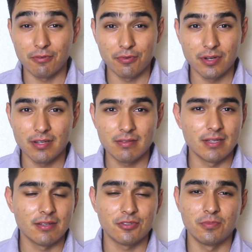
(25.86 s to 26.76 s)
green,
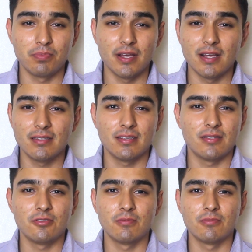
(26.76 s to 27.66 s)
they assume plants,
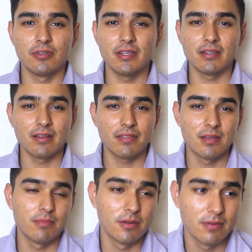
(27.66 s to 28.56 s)
they assume you're eating
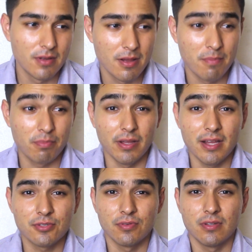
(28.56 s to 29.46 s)
nothing but
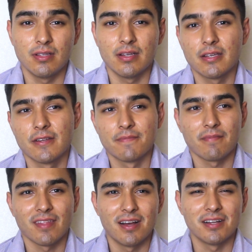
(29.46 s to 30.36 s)
plants, really. Like,
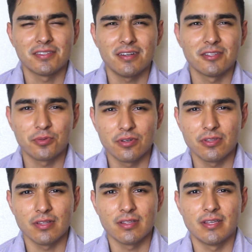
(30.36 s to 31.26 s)
I saw on
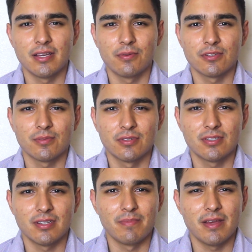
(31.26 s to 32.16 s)
Twitter the other day where
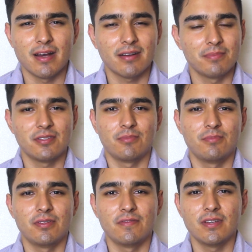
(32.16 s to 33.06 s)
someone said, man, how can
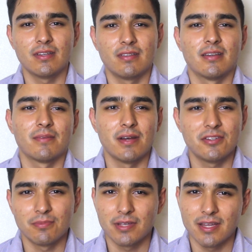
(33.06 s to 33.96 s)
someone be vegan? Like,
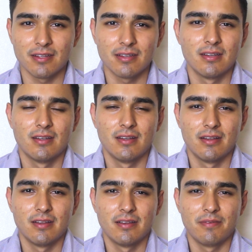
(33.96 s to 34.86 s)
imagine getting,
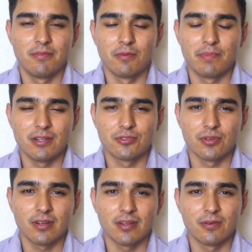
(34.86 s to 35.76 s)
you know, being
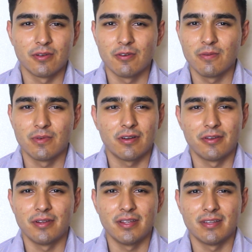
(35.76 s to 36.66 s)
drunk and going home and all
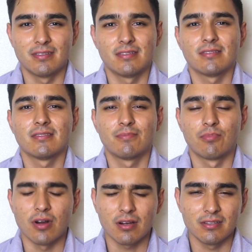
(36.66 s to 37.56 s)
you're eating is
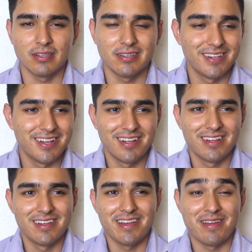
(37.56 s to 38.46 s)
broccoli.
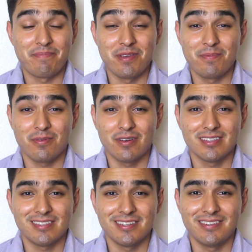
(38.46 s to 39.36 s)
And people,
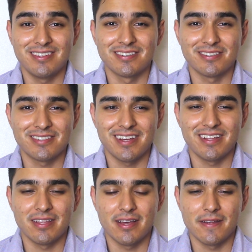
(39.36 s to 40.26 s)
honestly, you need to
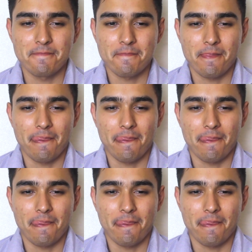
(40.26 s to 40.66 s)
understand that